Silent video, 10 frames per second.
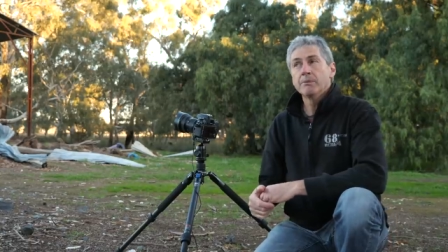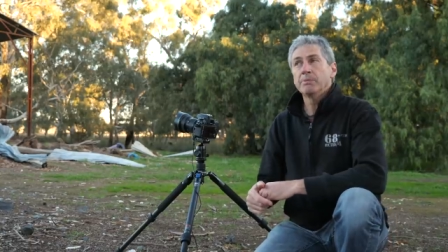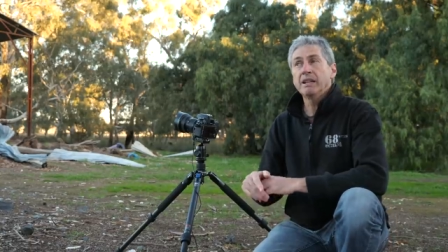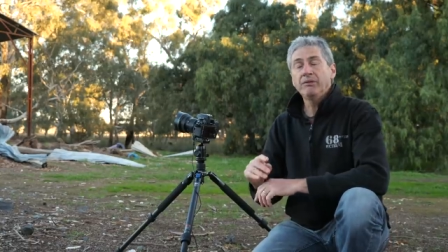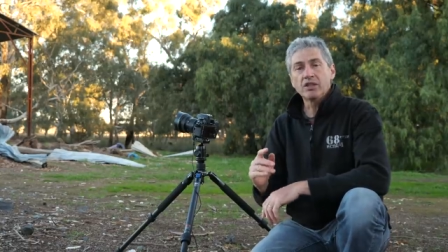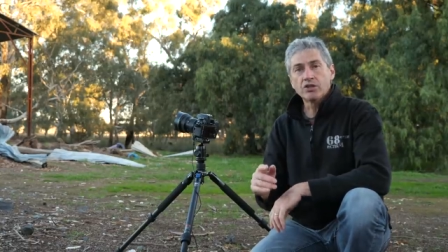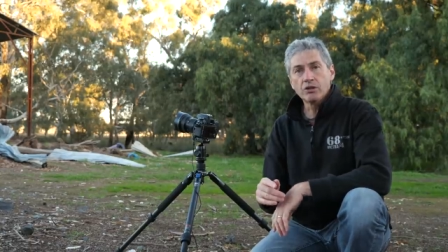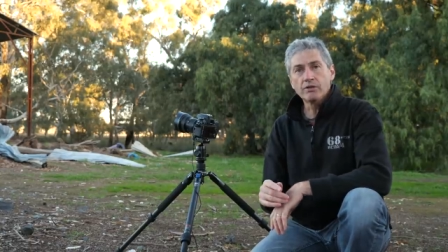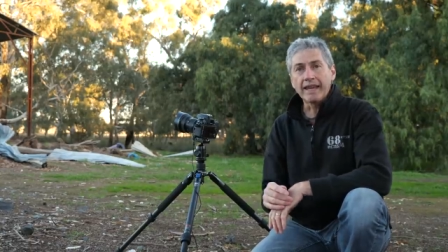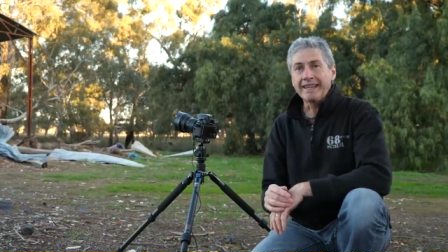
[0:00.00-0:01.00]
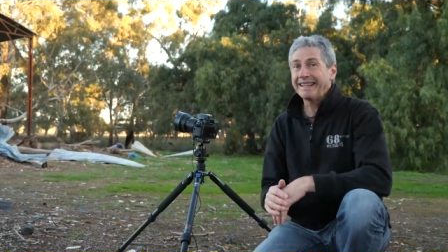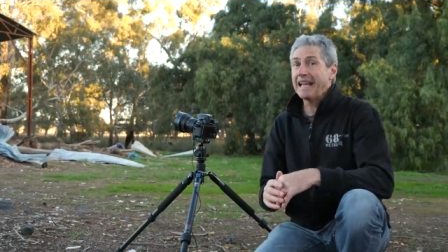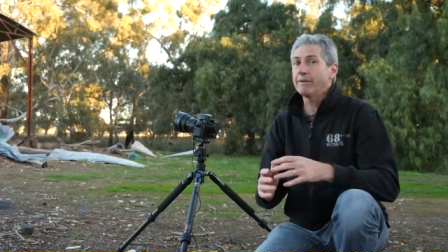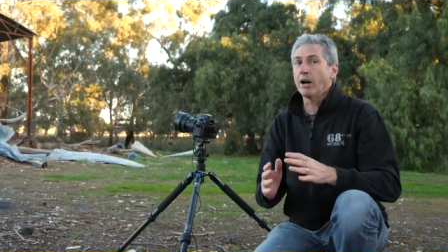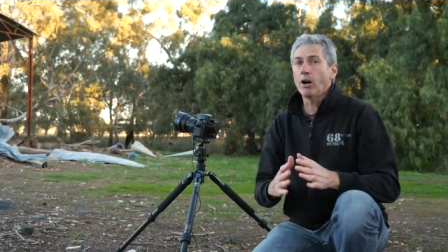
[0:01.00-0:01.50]
But if you do that, you're going to
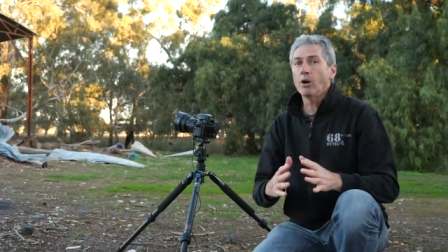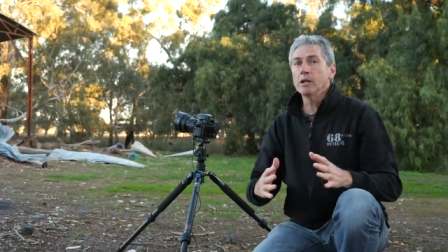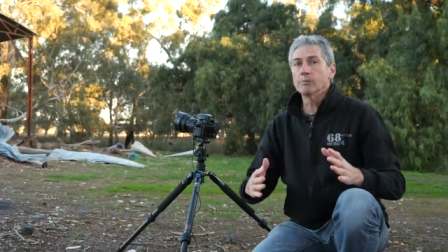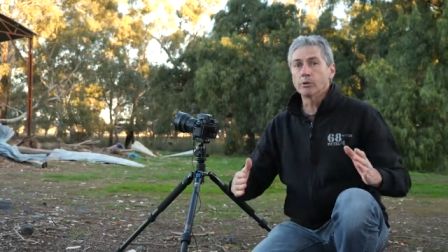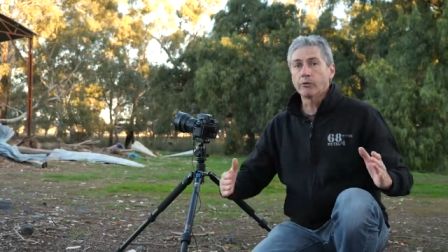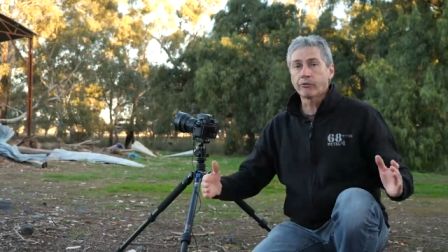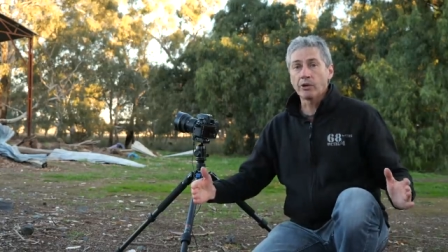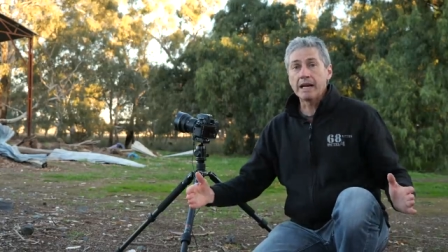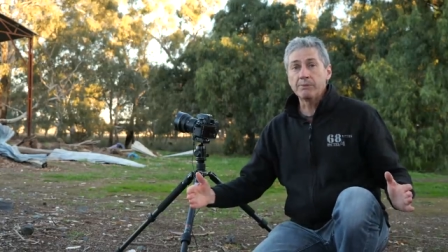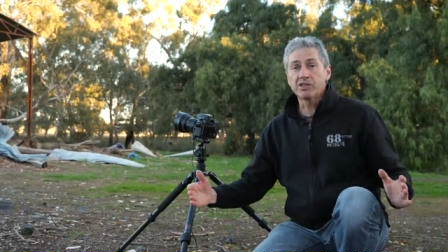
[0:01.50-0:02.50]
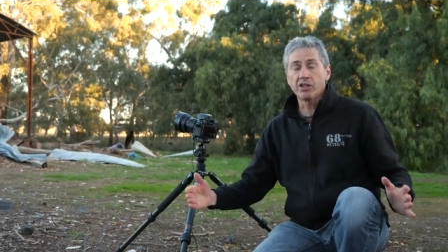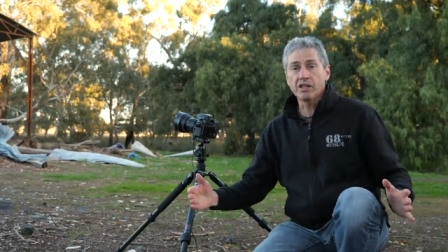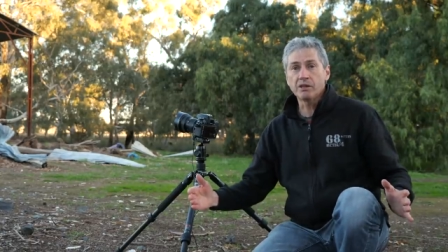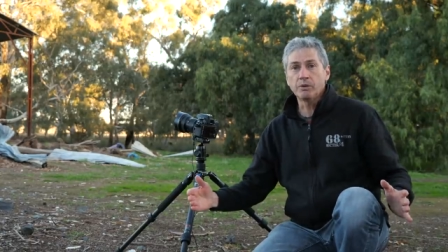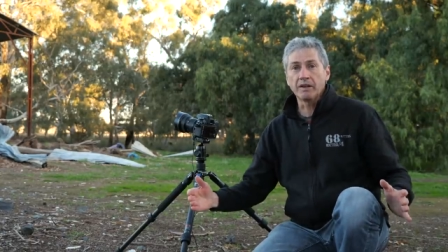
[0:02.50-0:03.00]
have a whole lot more frames to
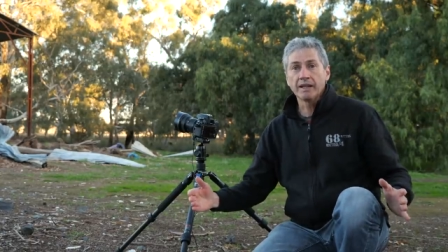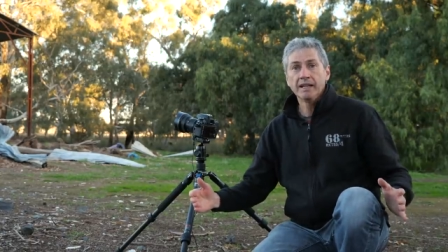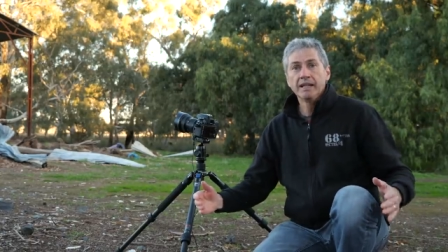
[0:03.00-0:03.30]
deal with,